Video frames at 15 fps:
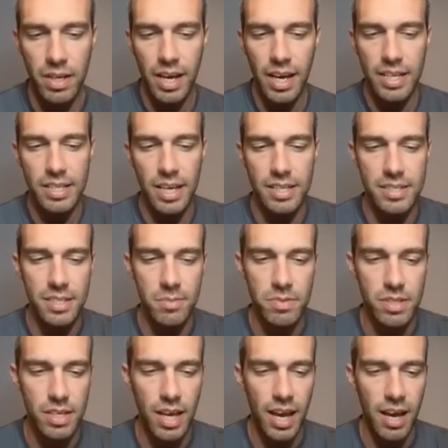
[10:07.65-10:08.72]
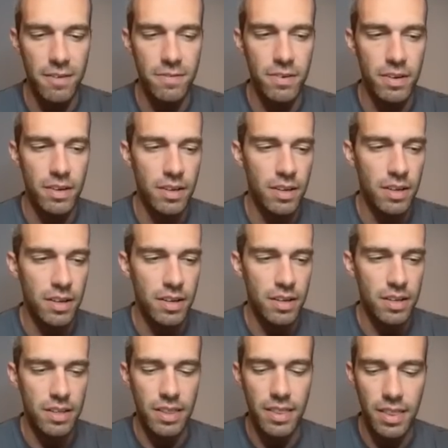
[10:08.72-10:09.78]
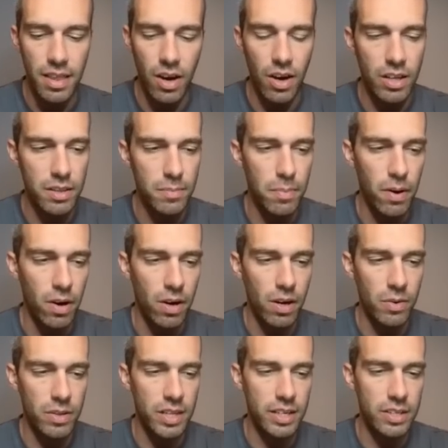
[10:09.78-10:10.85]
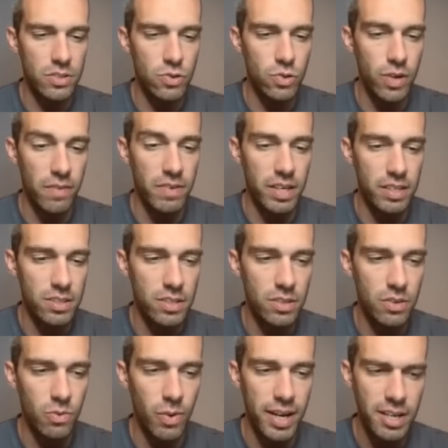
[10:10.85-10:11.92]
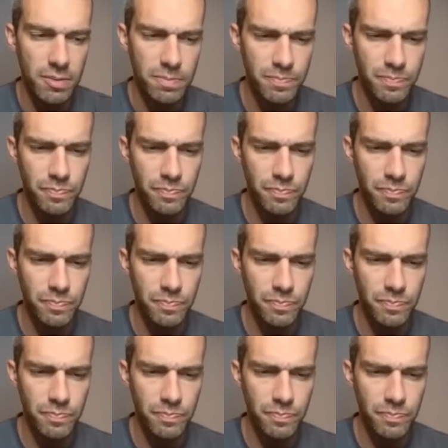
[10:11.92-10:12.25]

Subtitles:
It seems to have on par with like Trevenant, right?